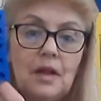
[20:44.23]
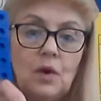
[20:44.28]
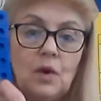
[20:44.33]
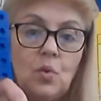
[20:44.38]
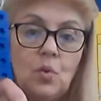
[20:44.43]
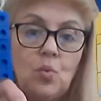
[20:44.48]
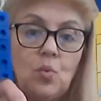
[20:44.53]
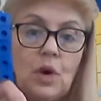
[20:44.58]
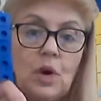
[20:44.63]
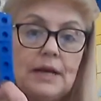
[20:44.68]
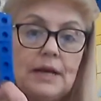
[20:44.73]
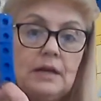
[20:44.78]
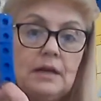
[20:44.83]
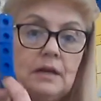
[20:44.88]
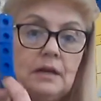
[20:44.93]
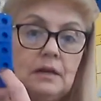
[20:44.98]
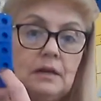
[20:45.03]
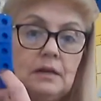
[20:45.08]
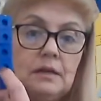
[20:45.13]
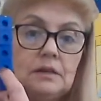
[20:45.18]
One,
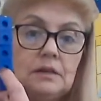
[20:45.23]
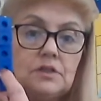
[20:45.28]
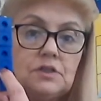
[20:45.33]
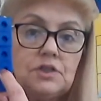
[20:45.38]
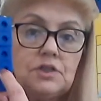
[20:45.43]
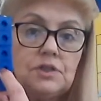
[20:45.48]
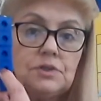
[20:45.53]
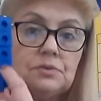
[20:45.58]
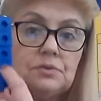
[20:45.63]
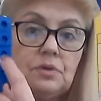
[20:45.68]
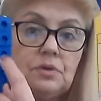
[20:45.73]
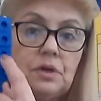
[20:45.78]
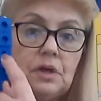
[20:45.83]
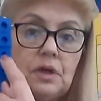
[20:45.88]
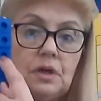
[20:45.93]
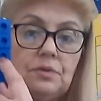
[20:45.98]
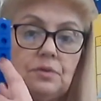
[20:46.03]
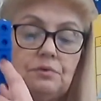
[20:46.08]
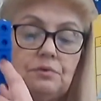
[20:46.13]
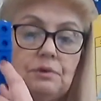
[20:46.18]
two,
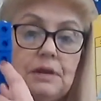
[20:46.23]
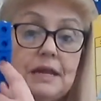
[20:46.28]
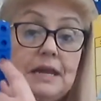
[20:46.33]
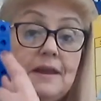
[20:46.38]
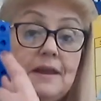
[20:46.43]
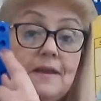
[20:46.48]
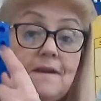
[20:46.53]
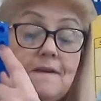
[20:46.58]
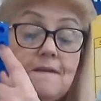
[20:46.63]
three,